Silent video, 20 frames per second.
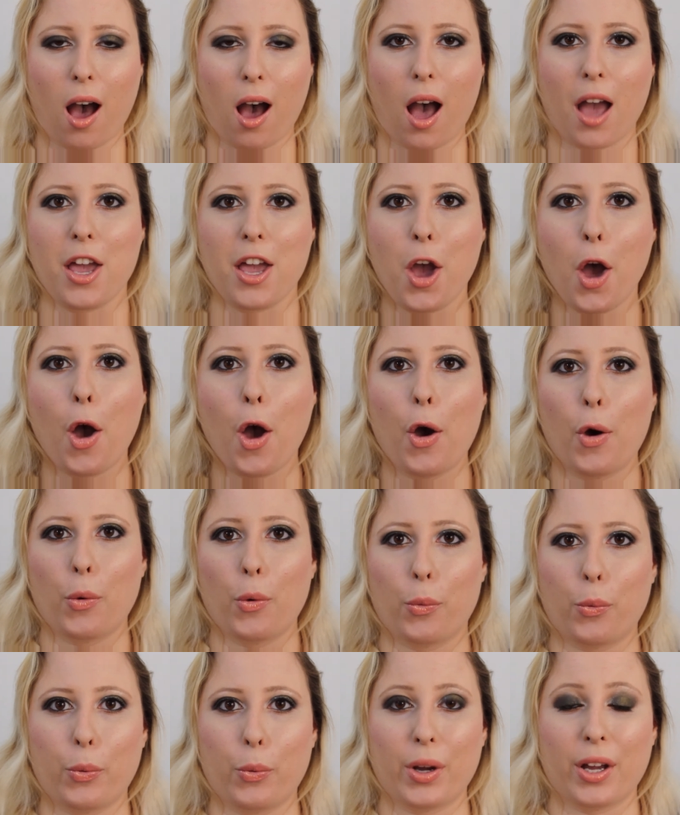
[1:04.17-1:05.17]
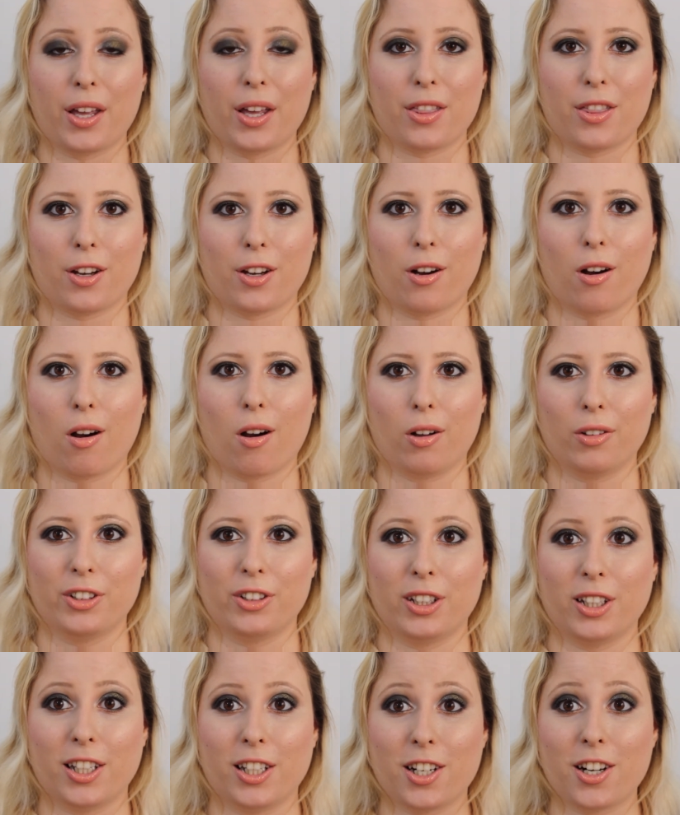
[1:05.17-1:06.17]
eye with
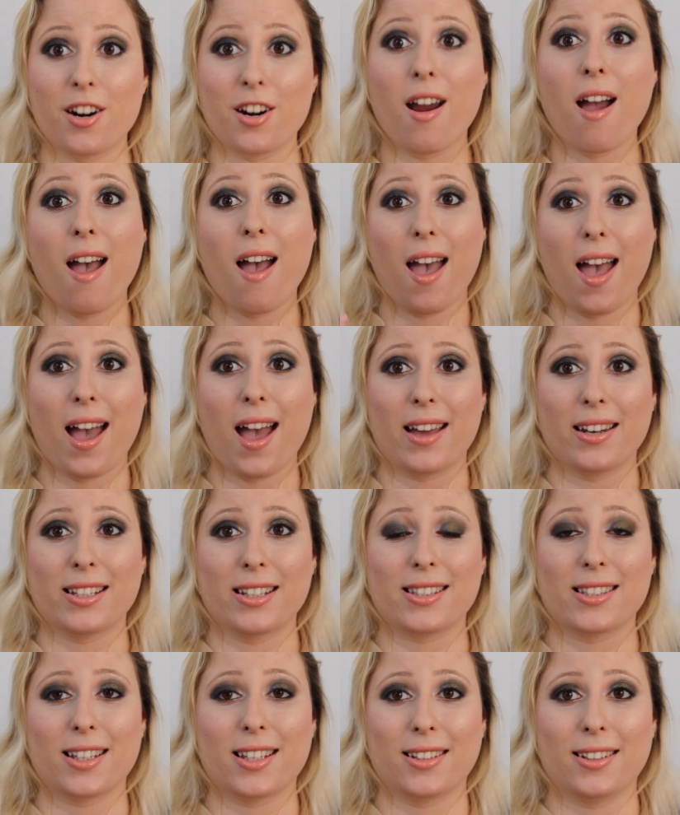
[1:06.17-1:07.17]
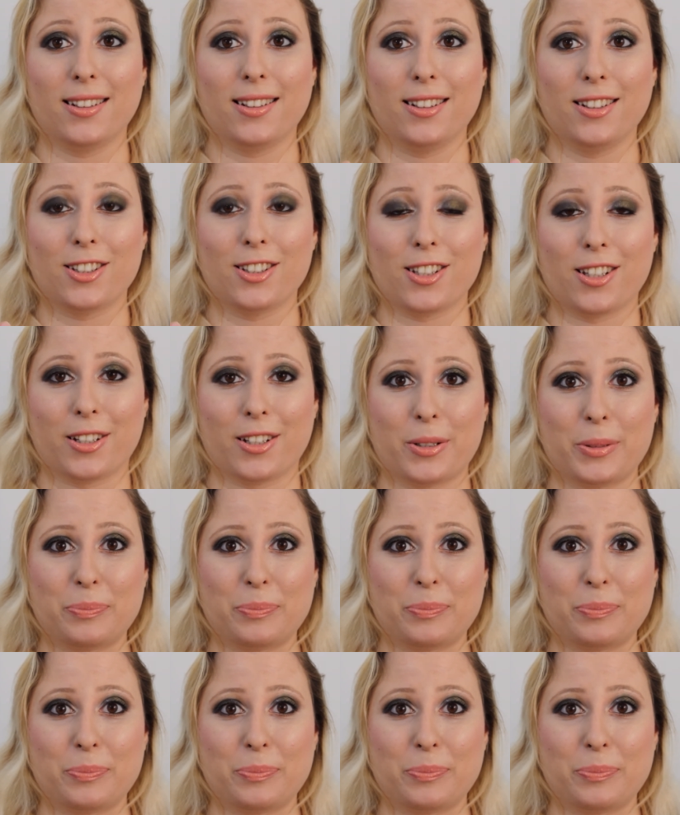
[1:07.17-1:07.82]
gold glitter and a subtle